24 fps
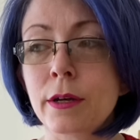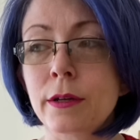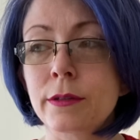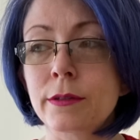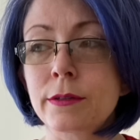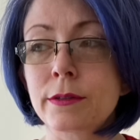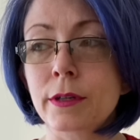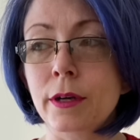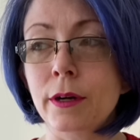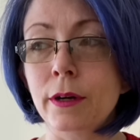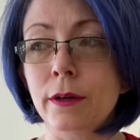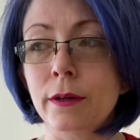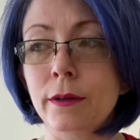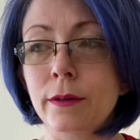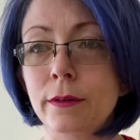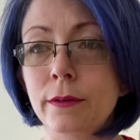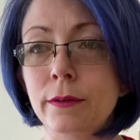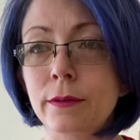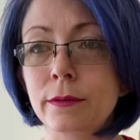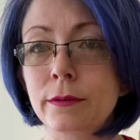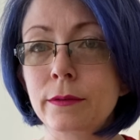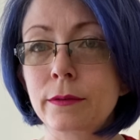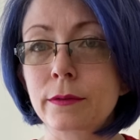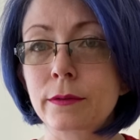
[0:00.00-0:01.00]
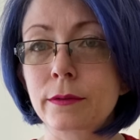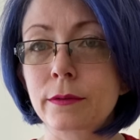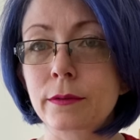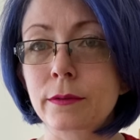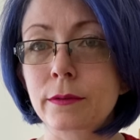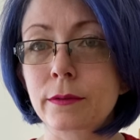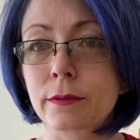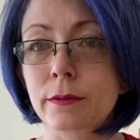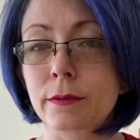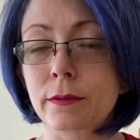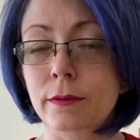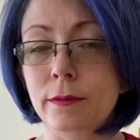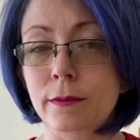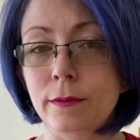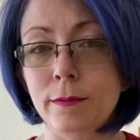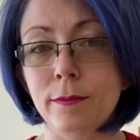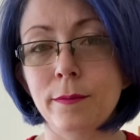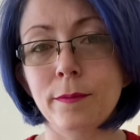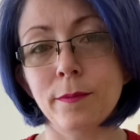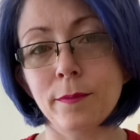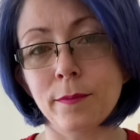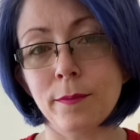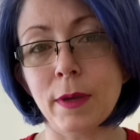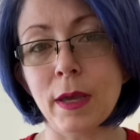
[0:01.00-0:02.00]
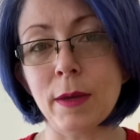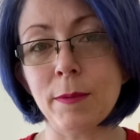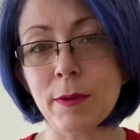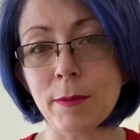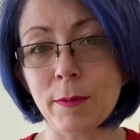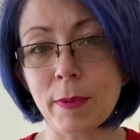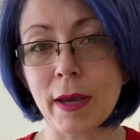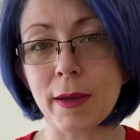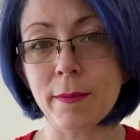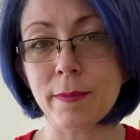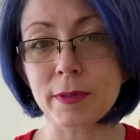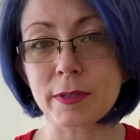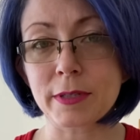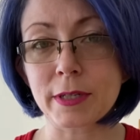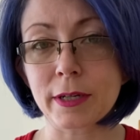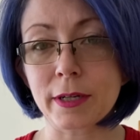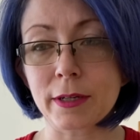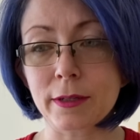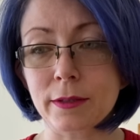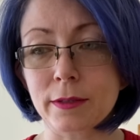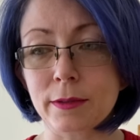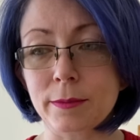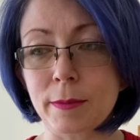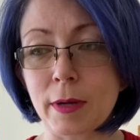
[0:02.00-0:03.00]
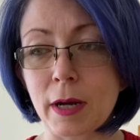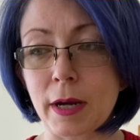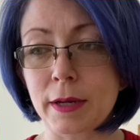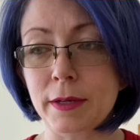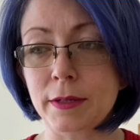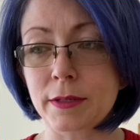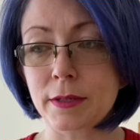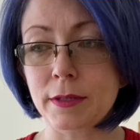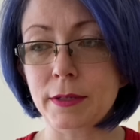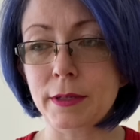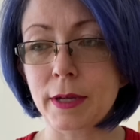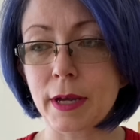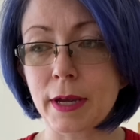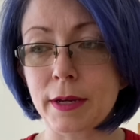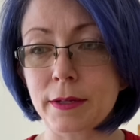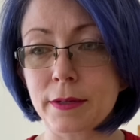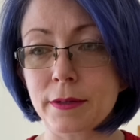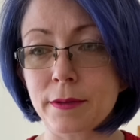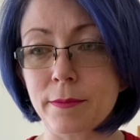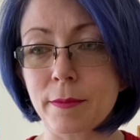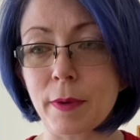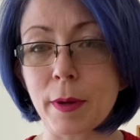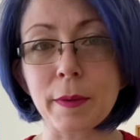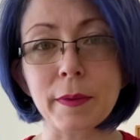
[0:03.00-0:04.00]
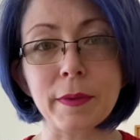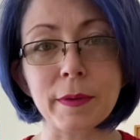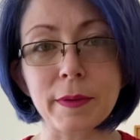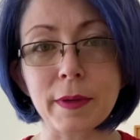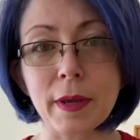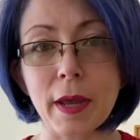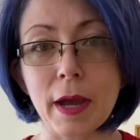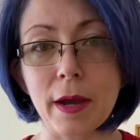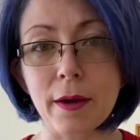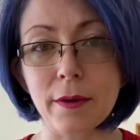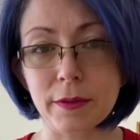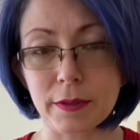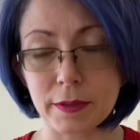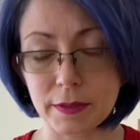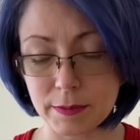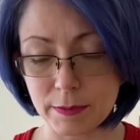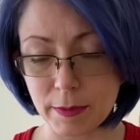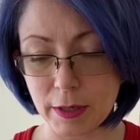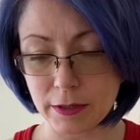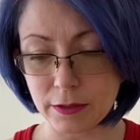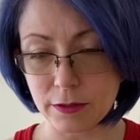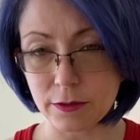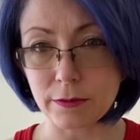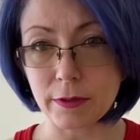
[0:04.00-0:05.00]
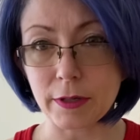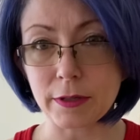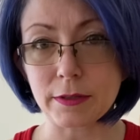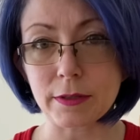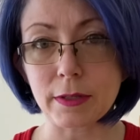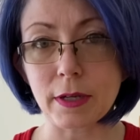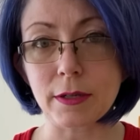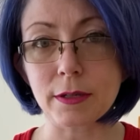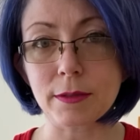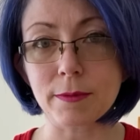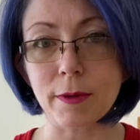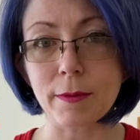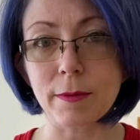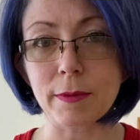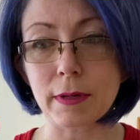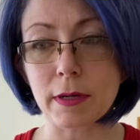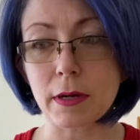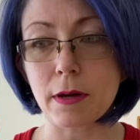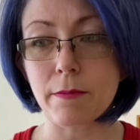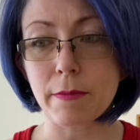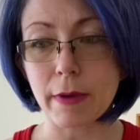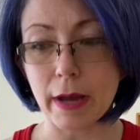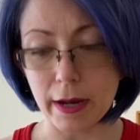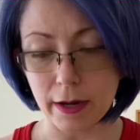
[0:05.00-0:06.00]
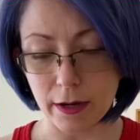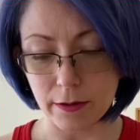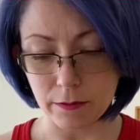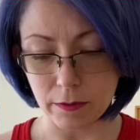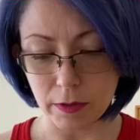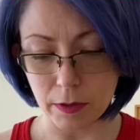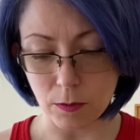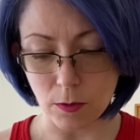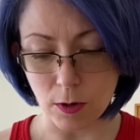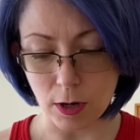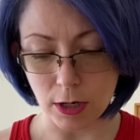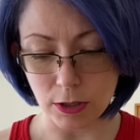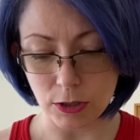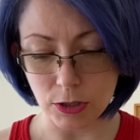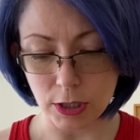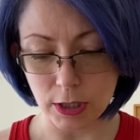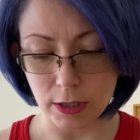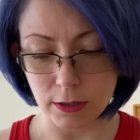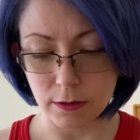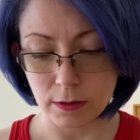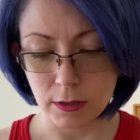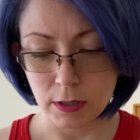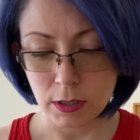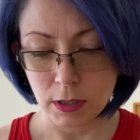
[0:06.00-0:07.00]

So maybe pay particular mind to the end of the month and how this message resonates. You might want to come back and rewatch it.